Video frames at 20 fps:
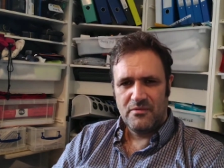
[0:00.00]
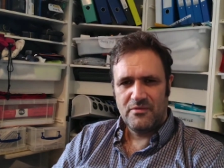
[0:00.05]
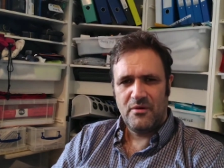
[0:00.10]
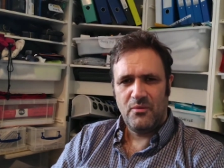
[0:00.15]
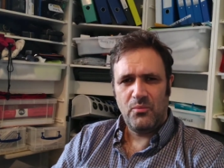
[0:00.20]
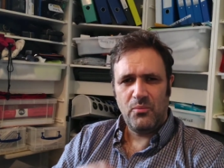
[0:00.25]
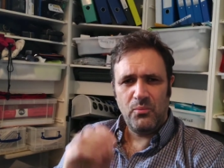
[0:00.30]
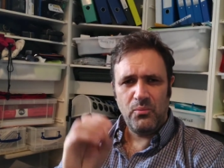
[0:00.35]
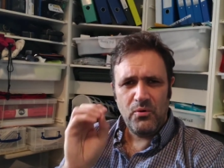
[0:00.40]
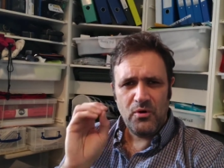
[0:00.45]

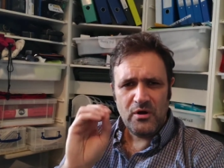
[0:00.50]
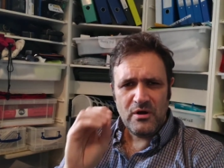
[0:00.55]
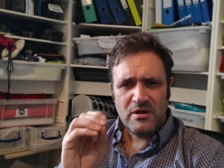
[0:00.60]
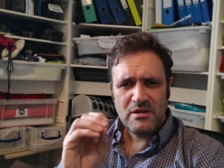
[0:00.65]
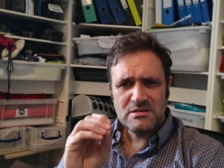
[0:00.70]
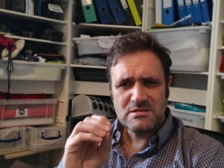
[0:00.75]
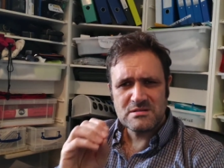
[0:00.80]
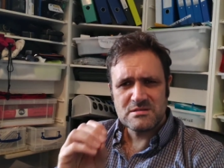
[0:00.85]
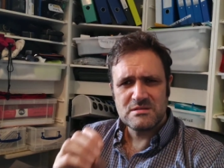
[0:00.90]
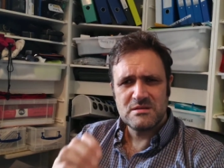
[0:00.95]
The
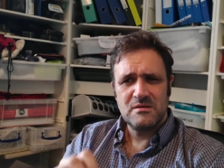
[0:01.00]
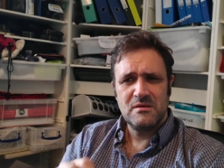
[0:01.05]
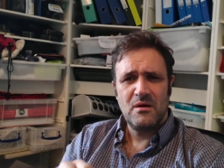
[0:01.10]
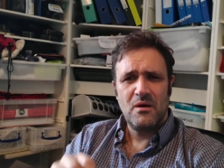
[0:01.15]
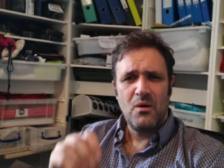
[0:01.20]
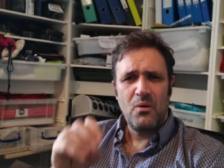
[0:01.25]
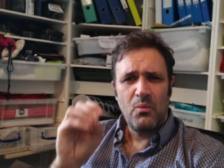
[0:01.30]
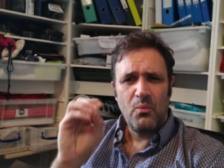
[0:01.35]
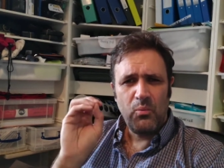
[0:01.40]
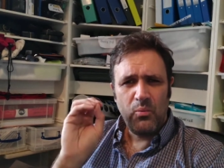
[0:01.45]
words,
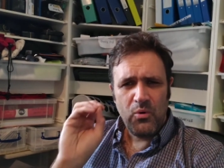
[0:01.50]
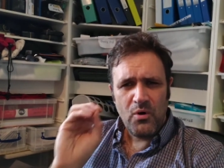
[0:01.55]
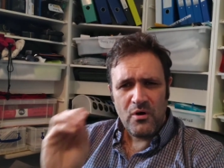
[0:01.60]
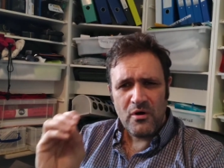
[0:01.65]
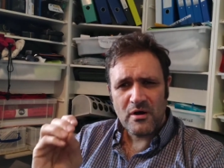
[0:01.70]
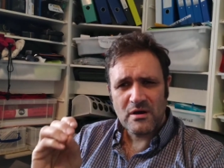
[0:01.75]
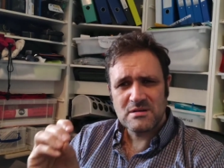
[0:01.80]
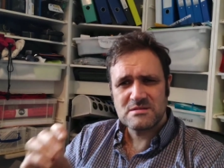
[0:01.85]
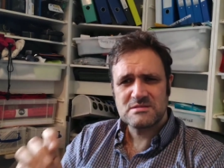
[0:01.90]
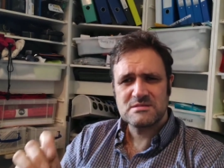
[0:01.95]

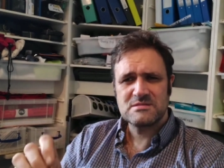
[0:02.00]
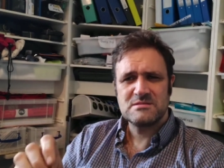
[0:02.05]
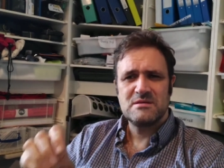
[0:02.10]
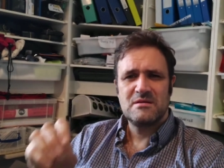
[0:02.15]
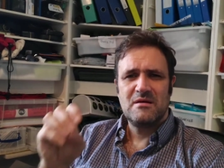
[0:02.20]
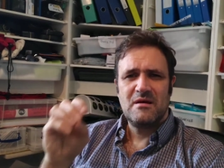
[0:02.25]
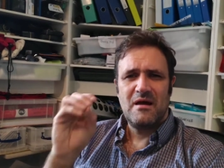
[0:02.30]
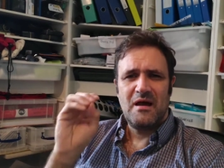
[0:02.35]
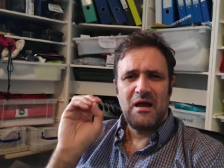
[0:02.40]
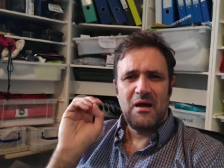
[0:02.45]
works,
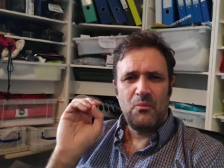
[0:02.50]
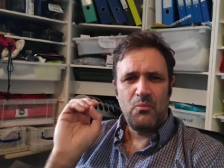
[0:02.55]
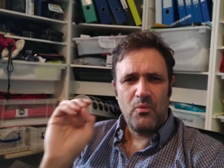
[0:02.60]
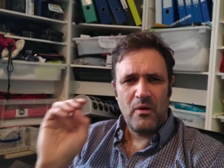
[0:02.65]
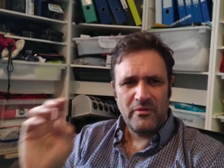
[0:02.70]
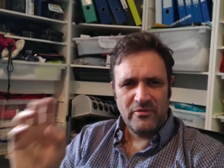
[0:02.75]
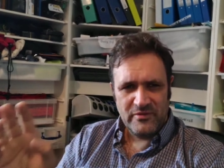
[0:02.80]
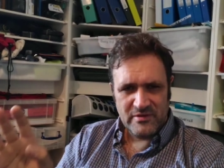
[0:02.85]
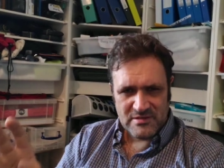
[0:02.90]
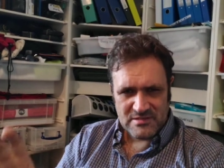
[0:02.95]
and
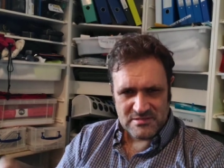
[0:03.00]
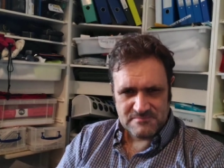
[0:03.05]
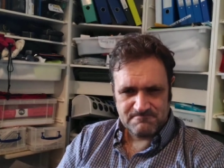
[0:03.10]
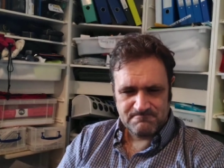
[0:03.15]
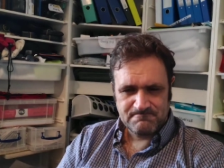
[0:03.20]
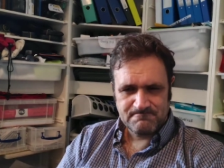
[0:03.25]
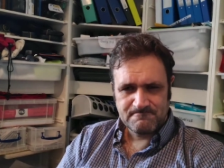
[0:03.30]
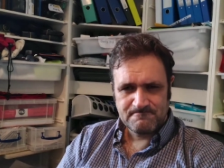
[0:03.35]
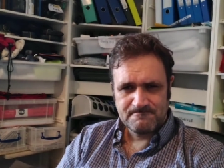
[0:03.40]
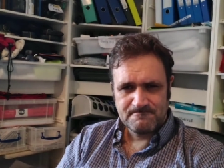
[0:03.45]
wonders.
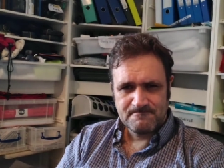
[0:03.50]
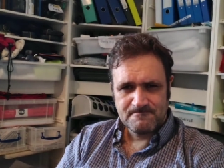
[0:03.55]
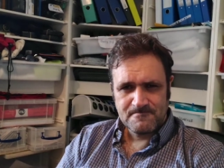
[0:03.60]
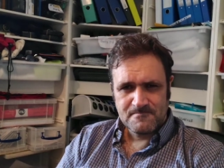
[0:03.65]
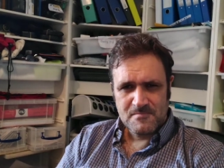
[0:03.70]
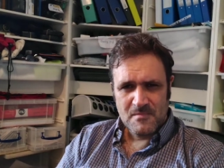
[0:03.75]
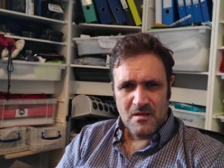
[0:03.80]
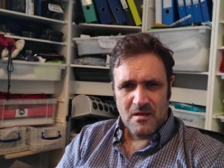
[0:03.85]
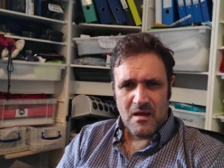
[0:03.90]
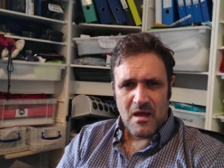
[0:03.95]

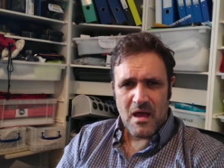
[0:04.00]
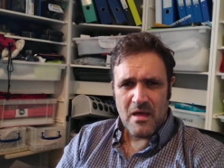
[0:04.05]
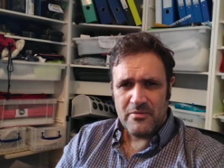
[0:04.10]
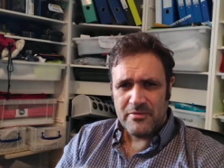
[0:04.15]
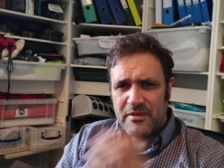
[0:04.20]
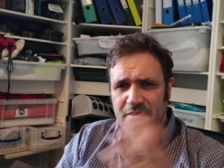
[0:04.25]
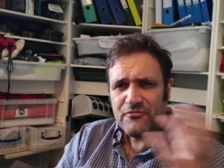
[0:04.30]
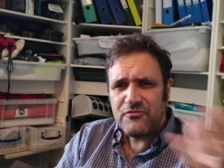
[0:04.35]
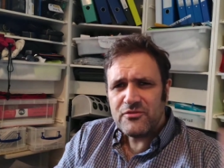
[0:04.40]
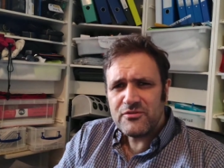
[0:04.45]

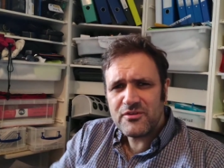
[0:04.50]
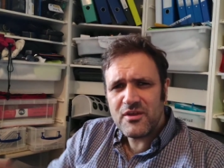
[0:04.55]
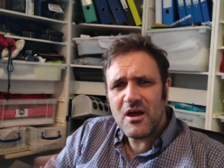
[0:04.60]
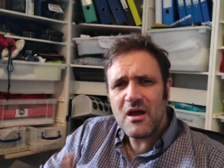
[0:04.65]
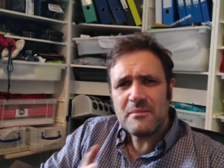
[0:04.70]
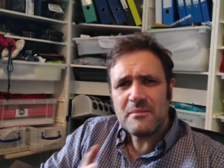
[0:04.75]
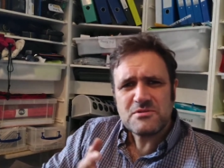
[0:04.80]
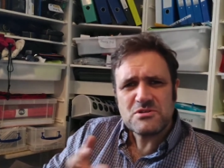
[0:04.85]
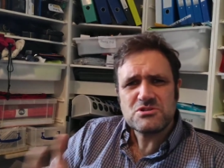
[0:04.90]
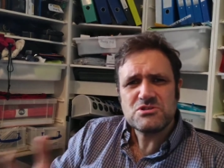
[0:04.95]
And different
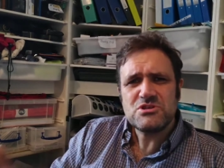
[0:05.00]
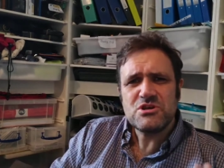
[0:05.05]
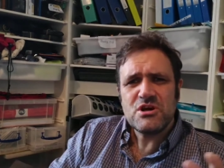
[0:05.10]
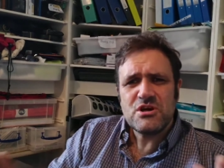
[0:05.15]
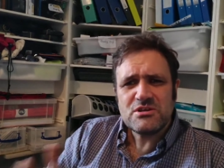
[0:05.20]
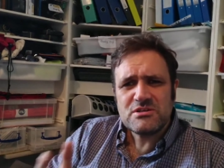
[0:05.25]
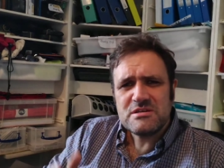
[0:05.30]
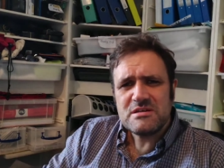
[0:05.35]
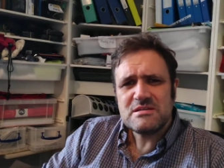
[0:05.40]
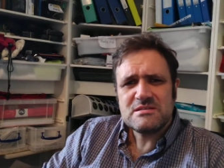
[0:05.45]
types of
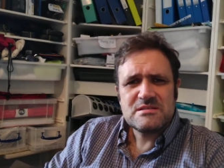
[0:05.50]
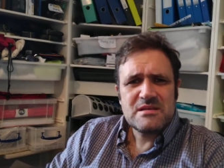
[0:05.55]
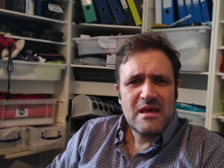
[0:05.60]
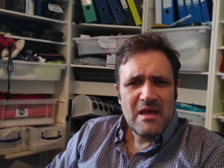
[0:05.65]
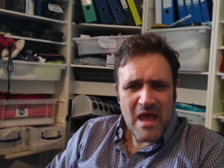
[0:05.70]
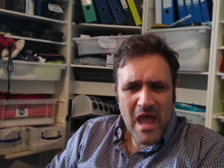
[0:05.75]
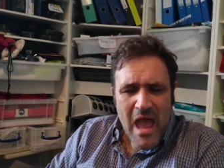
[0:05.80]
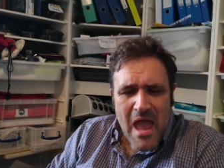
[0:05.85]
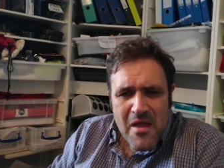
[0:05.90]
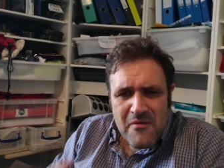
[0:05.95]
churches
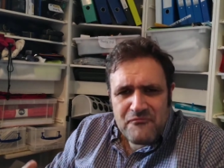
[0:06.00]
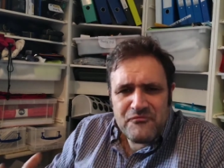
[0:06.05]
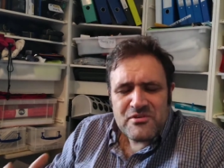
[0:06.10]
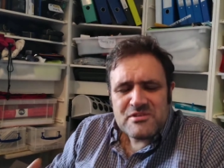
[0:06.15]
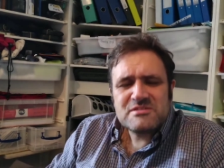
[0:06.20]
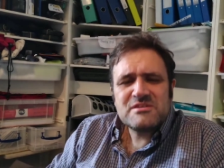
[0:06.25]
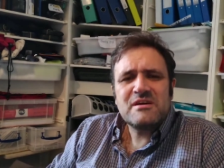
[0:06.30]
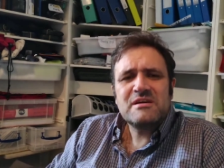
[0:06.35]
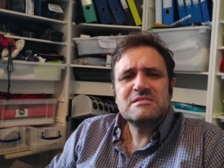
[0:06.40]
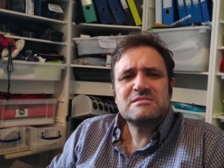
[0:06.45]

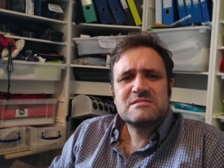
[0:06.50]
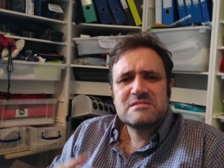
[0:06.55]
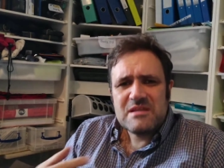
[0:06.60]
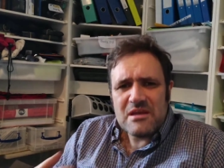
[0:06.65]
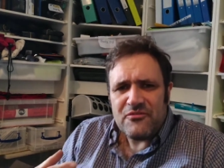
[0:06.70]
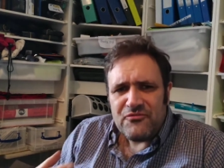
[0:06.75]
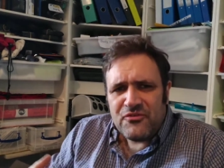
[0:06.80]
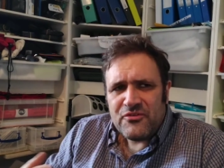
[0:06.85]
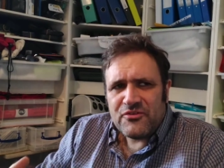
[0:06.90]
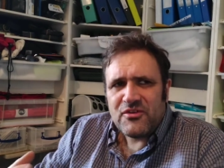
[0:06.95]
emphasize
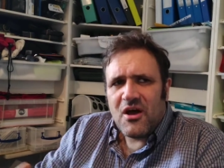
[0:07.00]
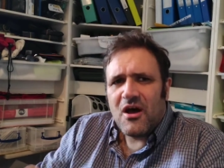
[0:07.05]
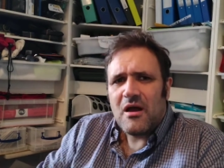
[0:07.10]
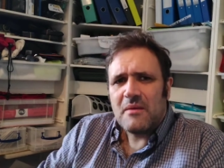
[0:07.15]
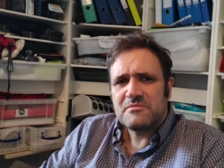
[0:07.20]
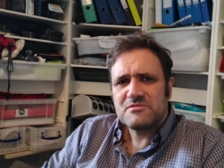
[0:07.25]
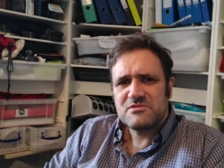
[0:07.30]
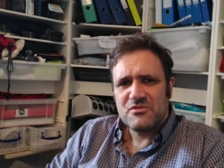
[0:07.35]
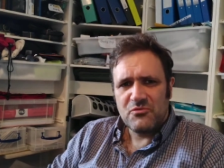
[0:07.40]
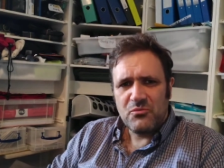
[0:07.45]
different
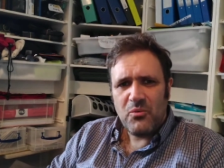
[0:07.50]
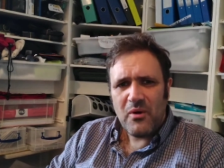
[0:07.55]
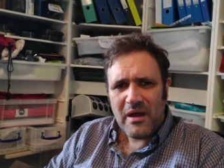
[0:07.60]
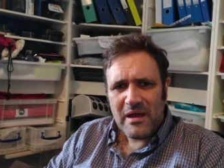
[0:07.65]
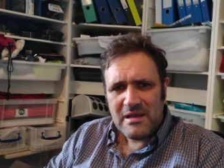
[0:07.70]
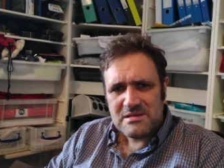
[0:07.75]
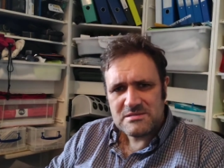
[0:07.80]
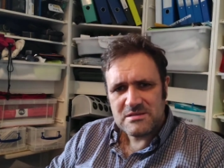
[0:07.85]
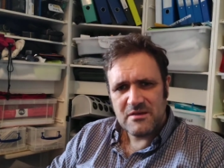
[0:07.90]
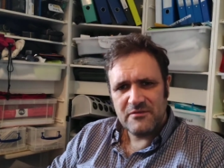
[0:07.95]
types of
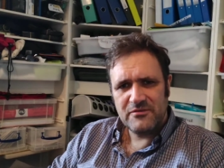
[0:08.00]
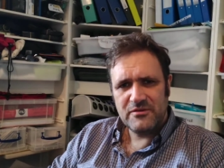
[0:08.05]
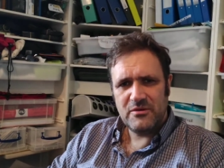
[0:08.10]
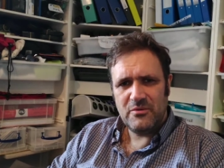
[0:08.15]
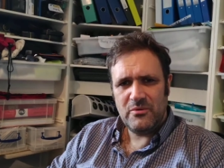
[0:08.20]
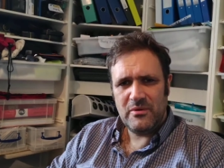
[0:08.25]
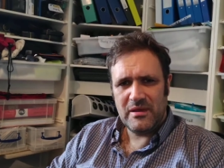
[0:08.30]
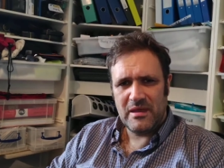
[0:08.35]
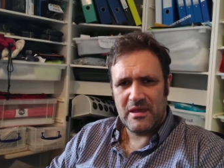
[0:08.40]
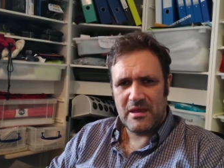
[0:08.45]
ways of
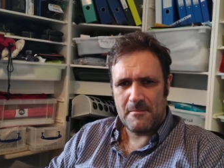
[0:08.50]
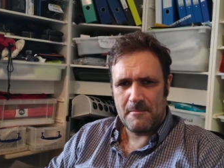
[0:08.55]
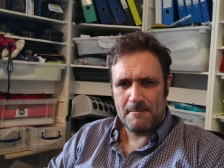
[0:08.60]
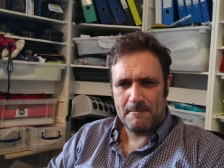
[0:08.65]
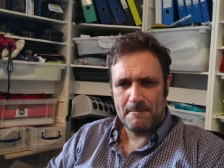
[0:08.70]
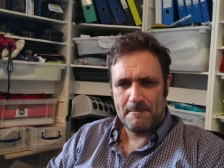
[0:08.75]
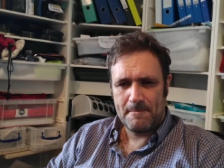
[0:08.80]
doing it.